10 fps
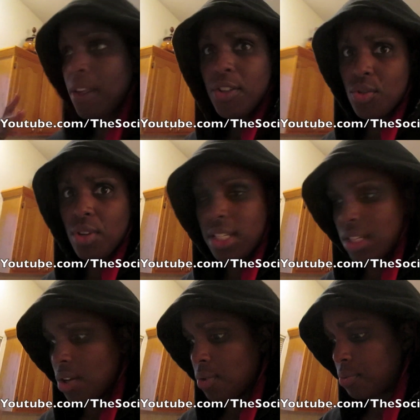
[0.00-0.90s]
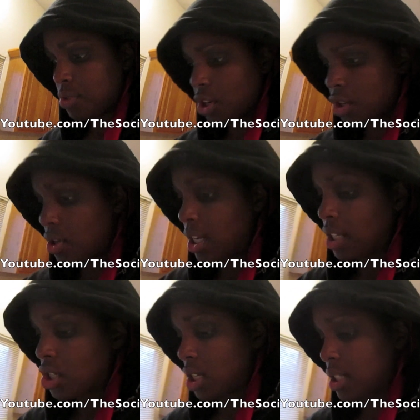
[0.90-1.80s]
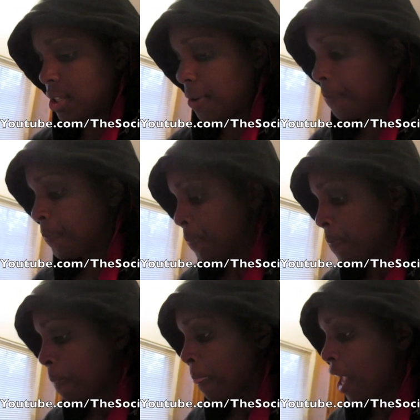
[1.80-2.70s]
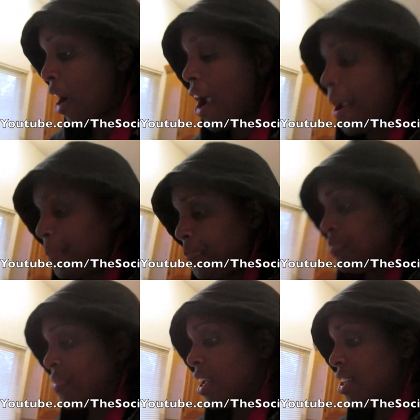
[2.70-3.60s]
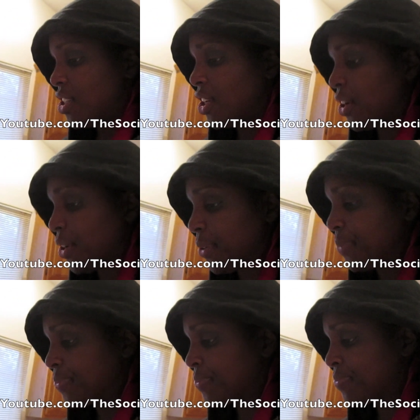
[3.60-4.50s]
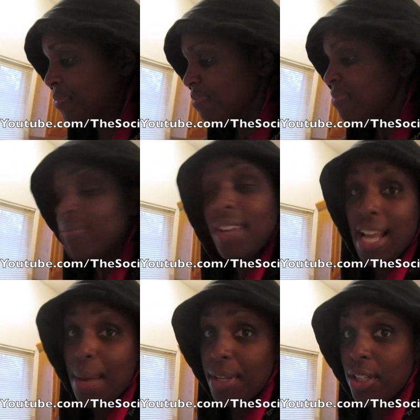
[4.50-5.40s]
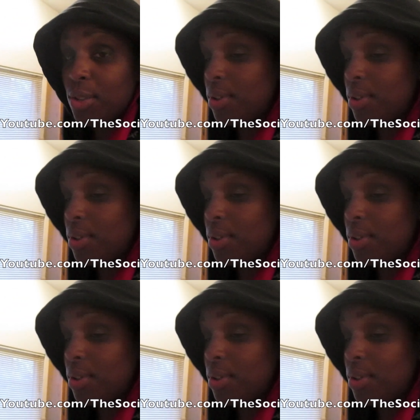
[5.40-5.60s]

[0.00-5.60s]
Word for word: streets, you know, trick-or-treating and shit. So, all right. So, I got me a glue